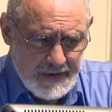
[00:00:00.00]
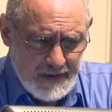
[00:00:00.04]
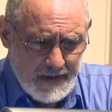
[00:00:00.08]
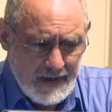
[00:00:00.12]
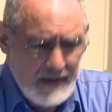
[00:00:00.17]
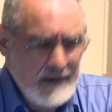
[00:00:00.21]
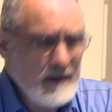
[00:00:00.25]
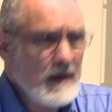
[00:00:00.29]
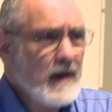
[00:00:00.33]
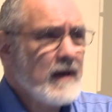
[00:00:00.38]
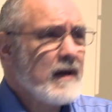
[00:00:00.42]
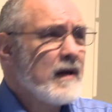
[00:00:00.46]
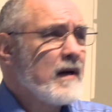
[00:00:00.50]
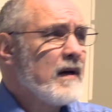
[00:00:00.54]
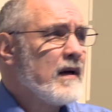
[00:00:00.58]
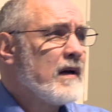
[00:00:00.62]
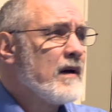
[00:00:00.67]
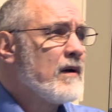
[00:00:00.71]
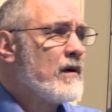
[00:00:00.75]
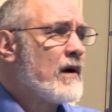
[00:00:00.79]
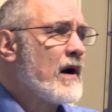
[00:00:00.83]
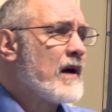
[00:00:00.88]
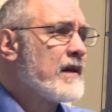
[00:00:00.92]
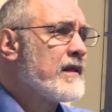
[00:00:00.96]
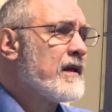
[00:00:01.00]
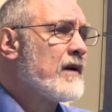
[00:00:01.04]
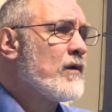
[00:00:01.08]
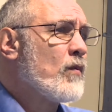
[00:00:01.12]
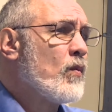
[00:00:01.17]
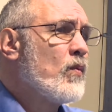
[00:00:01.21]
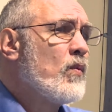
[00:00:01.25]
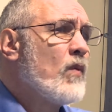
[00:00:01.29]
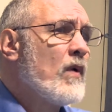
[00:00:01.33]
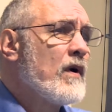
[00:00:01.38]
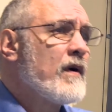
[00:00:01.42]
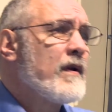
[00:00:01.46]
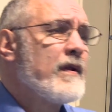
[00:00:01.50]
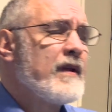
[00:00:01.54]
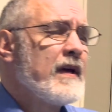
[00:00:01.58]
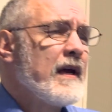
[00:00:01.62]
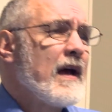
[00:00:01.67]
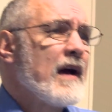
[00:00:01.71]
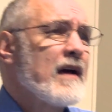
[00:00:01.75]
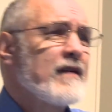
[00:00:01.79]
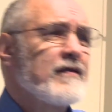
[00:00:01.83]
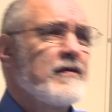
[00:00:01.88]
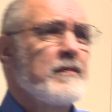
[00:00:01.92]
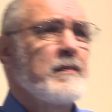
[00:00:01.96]
And I think one of
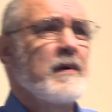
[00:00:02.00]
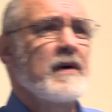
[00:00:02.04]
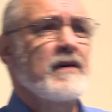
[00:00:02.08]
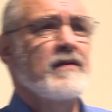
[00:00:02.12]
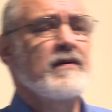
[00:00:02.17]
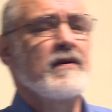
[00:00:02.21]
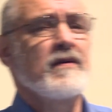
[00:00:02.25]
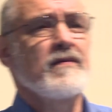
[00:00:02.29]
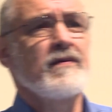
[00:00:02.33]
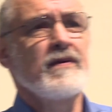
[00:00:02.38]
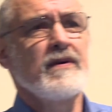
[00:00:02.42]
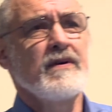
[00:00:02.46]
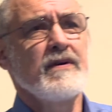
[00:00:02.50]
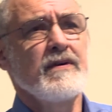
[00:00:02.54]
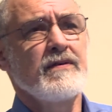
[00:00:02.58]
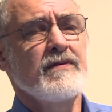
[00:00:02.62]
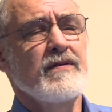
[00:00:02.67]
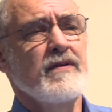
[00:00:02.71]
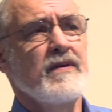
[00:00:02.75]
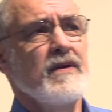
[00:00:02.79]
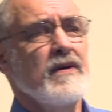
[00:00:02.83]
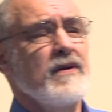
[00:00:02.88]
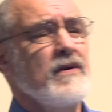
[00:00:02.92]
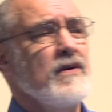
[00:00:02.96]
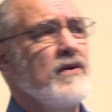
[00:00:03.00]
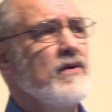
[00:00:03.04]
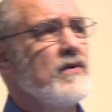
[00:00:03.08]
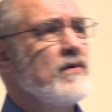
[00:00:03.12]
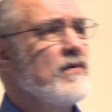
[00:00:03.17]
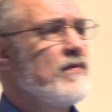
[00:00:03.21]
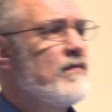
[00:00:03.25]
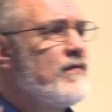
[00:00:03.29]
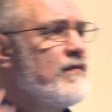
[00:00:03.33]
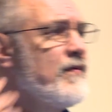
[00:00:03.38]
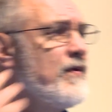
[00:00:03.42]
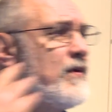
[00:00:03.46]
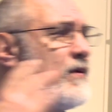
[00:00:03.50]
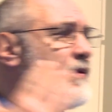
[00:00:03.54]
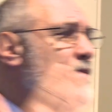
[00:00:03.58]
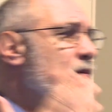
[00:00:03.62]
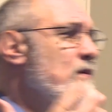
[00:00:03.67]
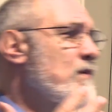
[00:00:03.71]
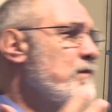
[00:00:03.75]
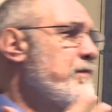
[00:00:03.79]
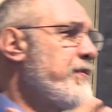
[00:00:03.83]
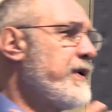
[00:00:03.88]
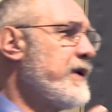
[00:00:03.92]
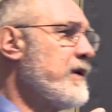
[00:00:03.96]
the aspects of it is that you
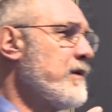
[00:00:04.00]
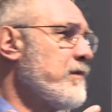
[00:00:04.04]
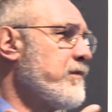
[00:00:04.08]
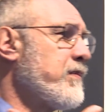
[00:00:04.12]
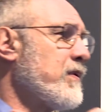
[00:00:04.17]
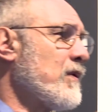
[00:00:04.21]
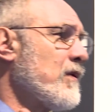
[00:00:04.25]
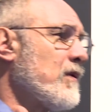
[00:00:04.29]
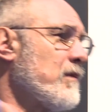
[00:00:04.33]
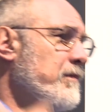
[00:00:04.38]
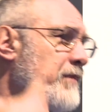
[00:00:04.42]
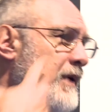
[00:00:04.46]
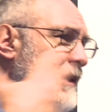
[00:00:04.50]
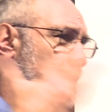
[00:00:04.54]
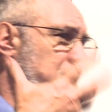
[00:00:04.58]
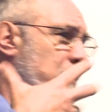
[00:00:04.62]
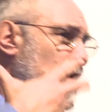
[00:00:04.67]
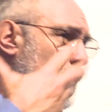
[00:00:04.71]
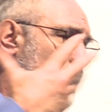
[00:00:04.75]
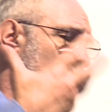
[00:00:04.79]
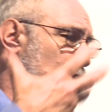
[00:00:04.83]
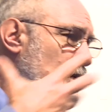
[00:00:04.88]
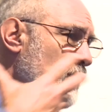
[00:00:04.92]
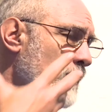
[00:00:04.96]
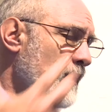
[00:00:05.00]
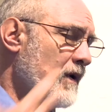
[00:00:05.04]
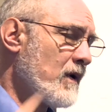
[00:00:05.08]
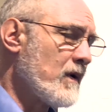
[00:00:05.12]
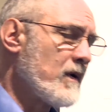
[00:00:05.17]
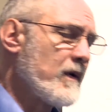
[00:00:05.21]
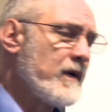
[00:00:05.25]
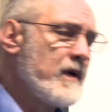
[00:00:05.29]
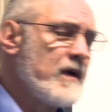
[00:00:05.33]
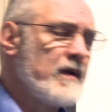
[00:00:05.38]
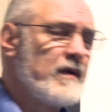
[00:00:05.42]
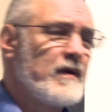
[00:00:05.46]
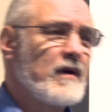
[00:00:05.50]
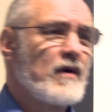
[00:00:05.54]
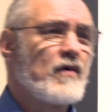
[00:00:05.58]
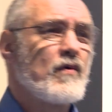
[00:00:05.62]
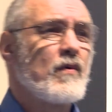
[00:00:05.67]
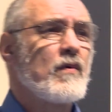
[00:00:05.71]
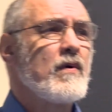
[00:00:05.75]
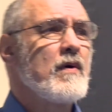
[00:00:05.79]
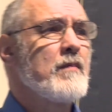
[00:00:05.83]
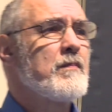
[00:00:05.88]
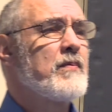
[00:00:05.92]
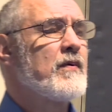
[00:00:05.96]
view people who are in the
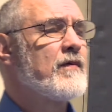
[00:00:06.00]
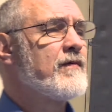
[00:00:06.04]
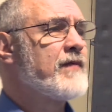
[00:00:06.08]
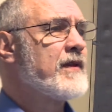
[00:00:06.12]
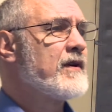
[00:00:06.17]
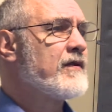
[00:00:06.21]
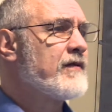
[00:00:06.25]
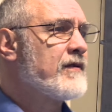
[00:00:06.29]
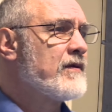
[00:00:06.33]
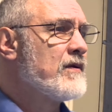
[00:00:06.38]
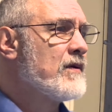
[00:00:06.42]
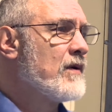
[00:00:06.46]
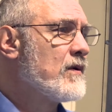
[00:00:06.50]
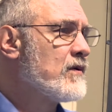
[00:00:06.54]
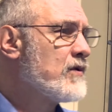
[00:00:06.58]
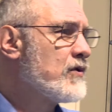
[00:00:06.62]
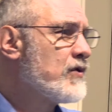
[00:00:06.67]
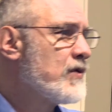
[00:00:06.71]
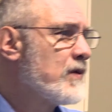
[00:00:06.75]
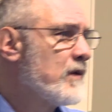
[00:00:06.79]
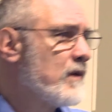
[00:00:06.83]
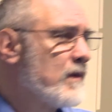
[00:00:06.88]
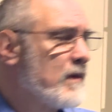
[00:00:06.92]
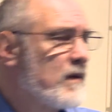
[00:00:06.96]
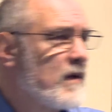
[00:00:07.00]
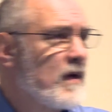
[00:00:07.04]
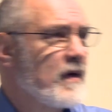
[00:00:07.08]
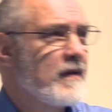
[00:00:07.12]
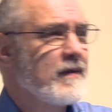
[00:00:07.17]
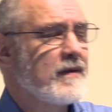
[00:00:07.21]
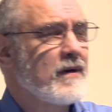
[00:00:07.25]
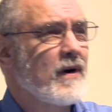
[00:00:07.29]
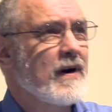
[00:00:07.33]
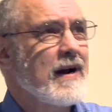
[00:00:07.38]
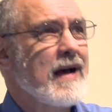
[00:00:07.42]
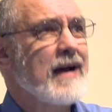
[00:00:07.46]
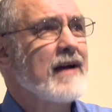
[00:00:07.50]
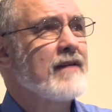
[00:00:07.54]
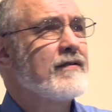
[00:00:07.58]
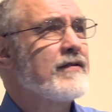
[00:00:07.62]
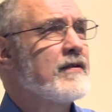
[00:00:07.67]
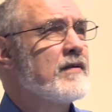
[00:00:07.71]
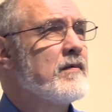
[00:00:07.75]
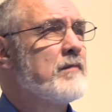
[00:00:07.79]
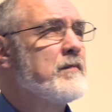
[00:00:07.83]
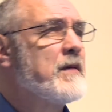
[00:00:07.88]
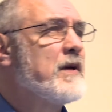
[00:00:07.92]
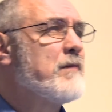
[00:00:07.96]
grip of this notion that there
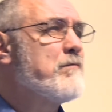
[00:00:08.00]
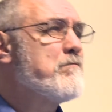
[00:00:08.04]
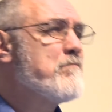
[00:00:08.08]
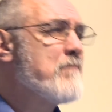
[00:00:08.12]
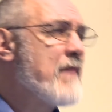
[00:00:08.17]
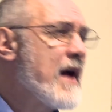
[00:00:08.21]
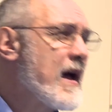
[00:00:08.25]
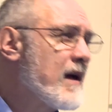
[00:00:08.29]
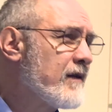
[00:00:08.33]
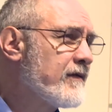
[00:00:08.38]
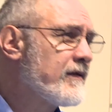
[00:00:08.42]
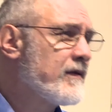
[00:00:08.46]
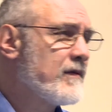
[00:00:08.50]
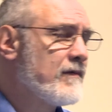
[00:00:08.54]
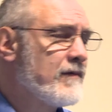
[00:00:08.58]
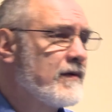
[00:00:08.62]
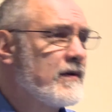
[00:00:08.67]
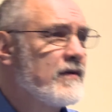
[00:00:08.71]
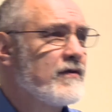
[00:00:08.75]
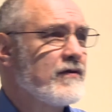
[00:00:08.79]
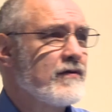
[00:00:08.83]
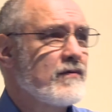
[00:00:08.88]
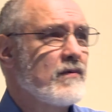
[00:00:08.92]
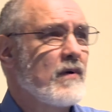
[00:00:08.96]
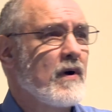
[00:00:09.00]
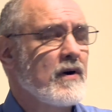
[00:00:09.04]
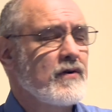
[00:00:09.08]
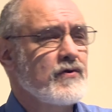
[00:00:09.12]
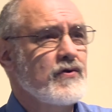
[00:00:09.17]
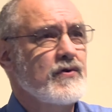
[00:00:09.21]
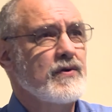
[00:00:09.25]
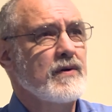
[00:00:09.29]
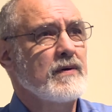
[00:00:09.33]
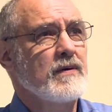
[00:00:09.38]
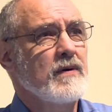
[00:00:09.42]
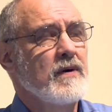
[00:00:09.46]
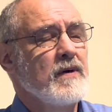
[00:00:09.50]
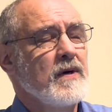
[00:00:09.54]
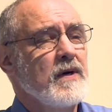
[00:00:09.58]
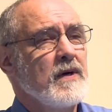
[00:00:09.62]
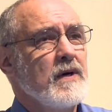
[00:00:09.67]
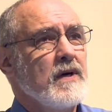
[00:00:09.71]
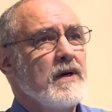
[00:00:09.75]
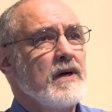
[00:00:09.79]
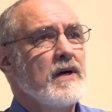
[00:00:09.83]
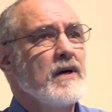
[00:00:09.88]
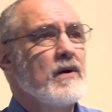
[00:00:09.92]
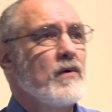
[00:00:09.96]
has to be massive destruction
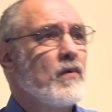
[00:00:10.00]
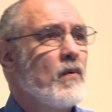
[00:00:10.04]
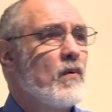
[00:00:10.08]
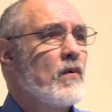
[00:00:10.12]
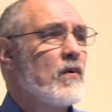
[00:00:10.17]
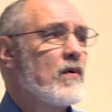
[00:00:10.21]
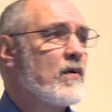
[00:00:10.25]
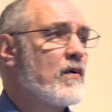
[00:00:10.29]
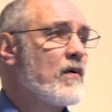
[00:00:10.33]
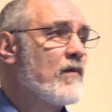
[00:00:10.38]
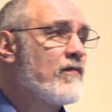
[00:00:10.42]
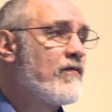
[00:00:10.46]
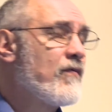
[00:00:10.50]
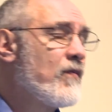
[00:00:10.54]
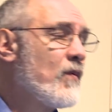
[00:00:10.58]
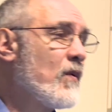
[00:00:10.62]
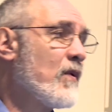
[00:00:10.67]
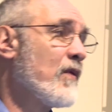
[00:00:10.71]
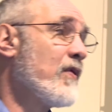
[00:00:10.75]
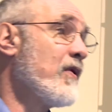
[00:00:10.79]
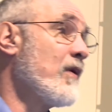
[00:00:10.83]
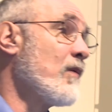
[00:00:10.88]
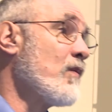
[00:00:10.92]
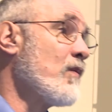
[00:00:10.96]
in order for the